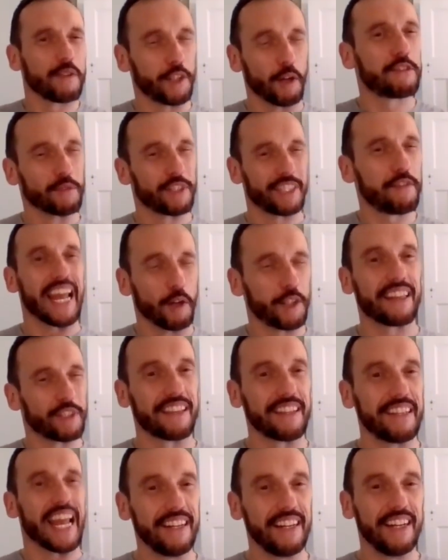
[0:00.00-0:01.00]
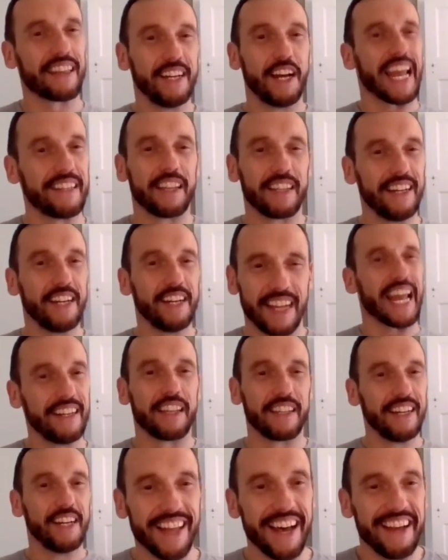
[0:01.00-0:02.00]
You don't see anything, and there's like
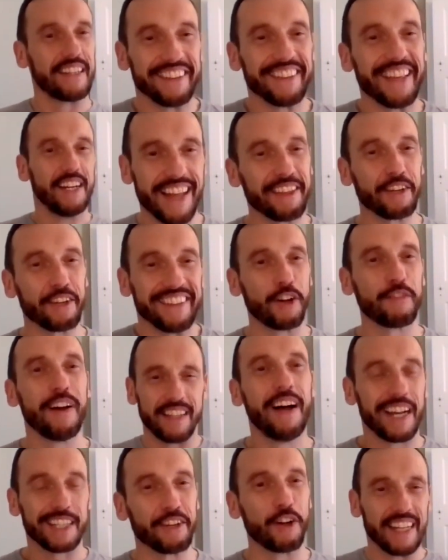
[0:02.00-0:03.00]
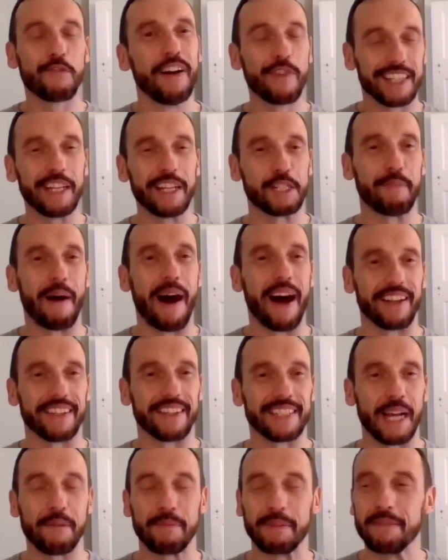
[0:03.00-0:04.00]
this leather glove. I sound really Spinal
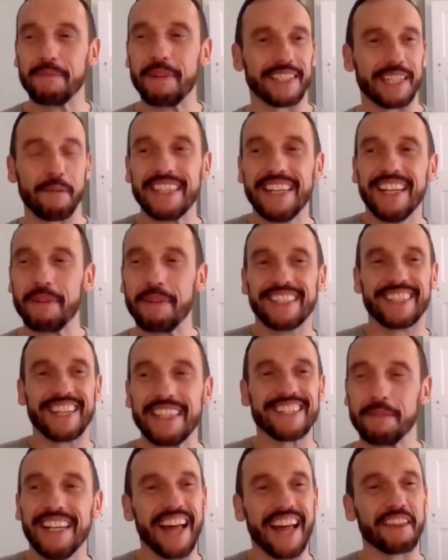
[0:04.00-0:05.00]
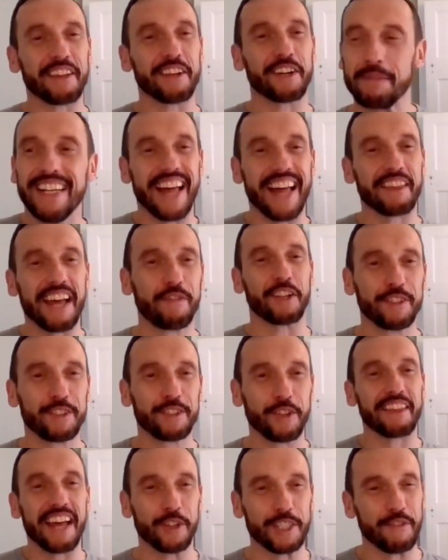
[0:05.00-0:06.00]
Tap at the minute. There's a glove
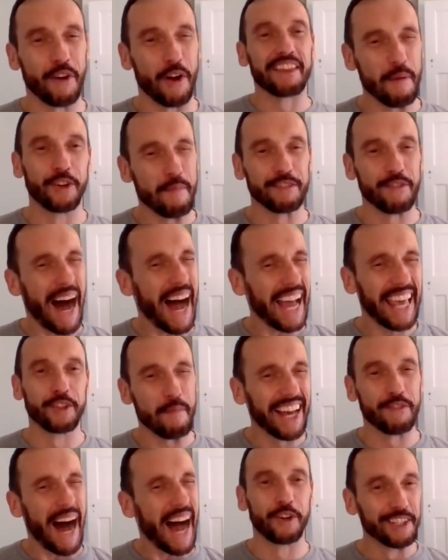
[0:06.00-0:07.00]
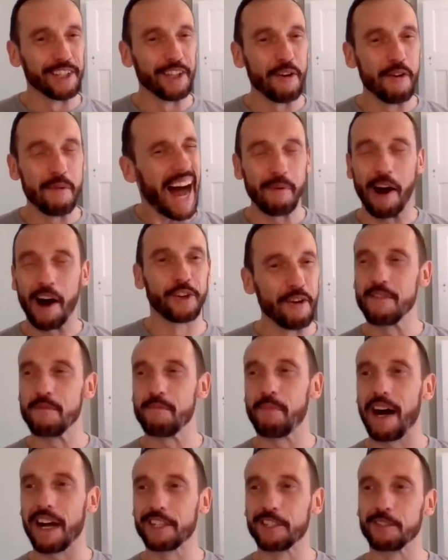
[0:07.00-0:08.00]
sort of on her back, on the lower part of her
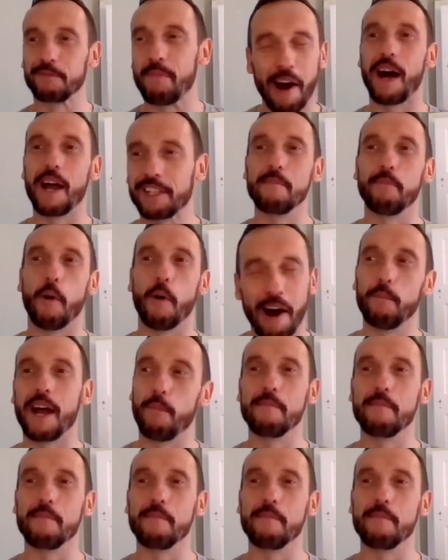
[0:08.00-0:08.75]
back, just by her bum.